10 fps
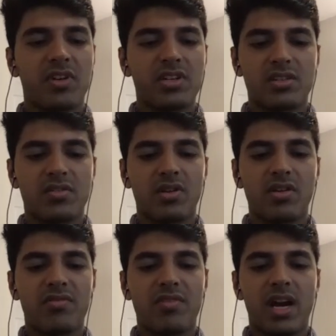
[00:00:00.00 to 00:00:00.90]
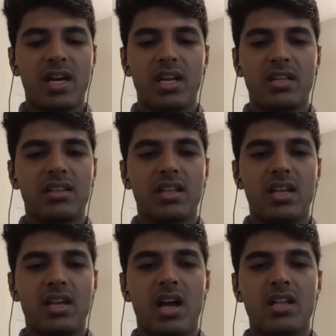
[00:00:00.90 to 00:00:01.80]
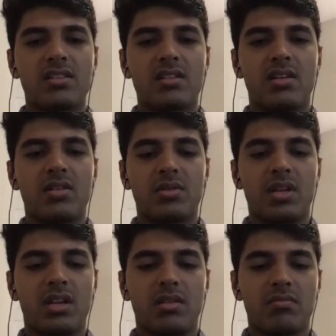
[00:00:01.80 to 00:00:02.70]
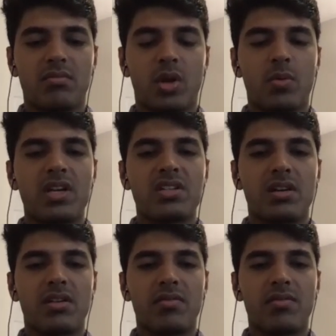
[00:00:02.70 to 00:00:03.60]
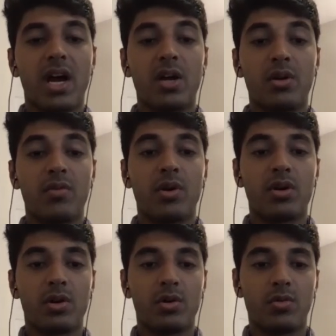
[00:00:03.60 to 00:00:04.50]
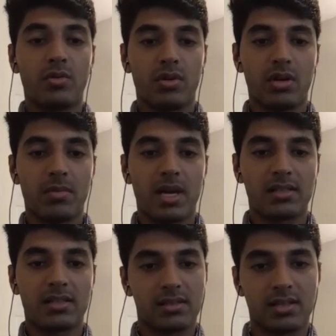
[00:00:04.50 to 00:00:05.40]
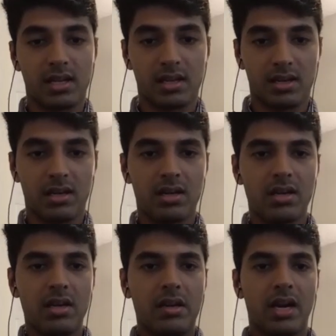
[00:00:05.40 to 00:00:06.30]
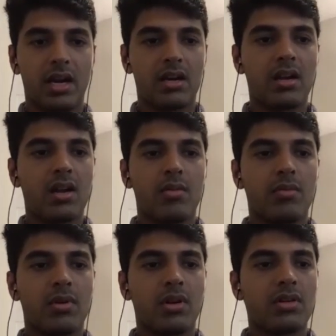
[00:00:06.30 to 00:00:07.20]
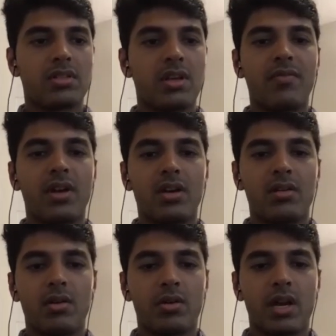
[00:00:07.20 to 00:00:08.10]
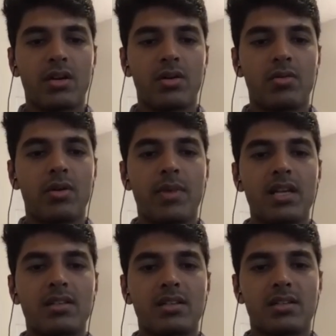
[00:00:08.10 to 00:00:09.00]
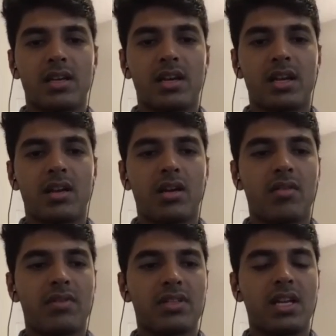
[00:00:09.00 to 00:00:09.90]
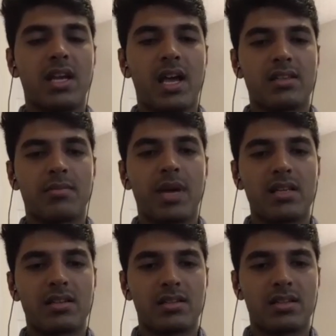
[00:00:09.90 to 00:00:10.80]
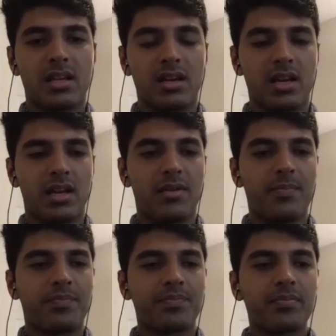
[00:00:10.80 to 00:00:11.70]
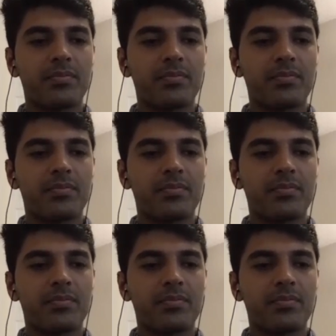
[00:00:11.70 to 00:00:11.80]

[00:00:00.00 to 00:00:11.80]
first of all, finding the answer to the question, why do we want to do a master's degree, right? Someone looking to do a master's degree obviously has a bachelor's degree,